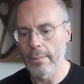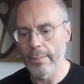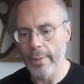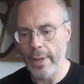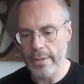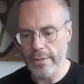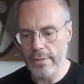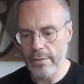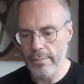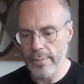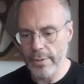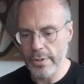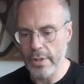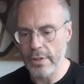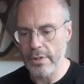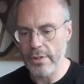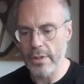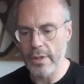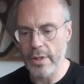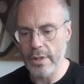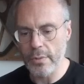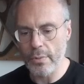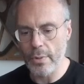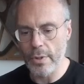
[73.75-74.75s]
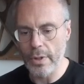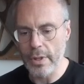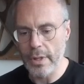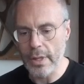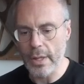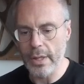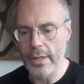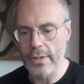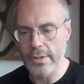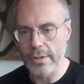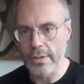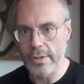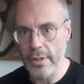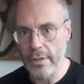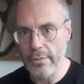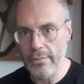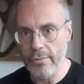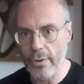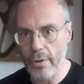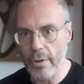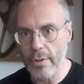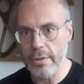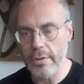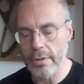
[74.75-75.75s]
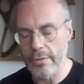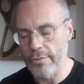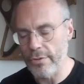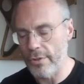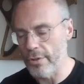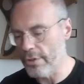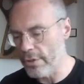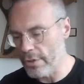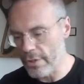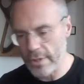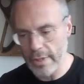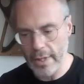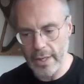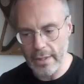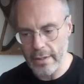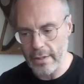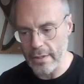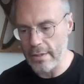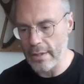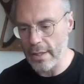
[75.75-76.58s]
passive positioning is what you get as a default if you just take the